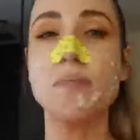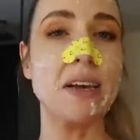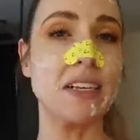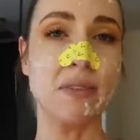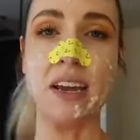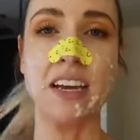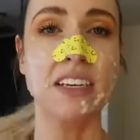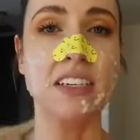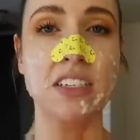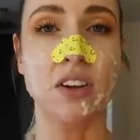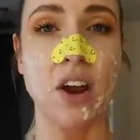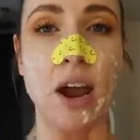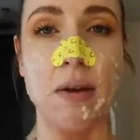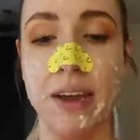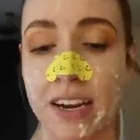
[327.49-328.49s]
So that's how I can
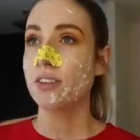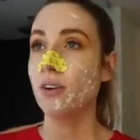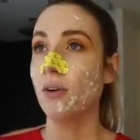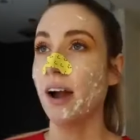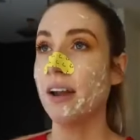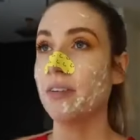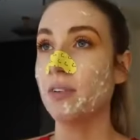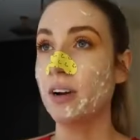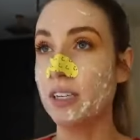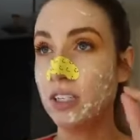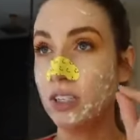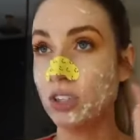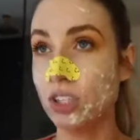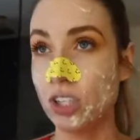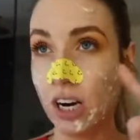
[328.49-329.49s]
describe it. So I'm going
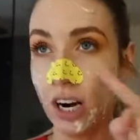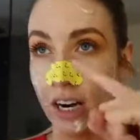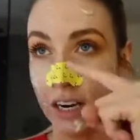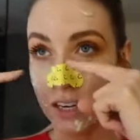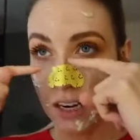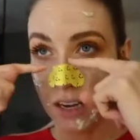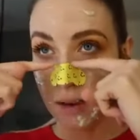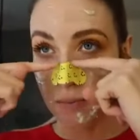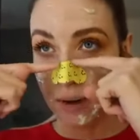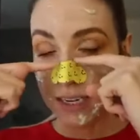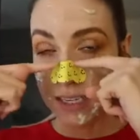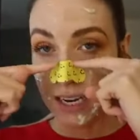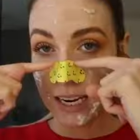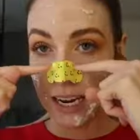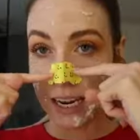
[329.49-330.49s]
to start by
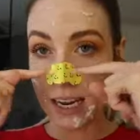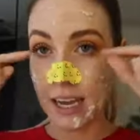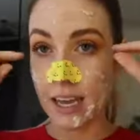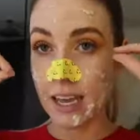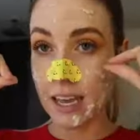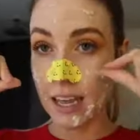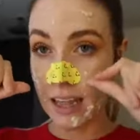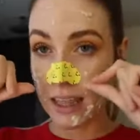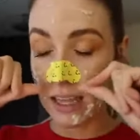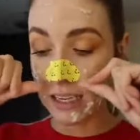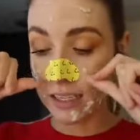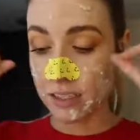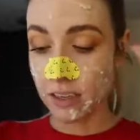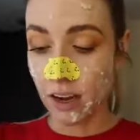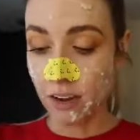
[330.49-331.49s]
taking
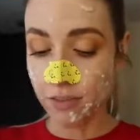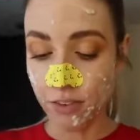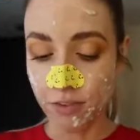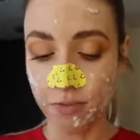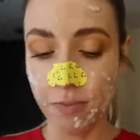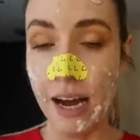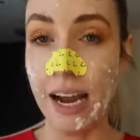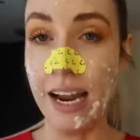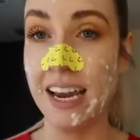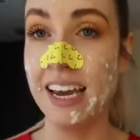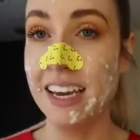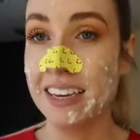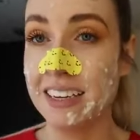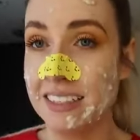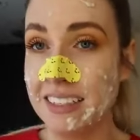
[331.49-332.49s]
this off of my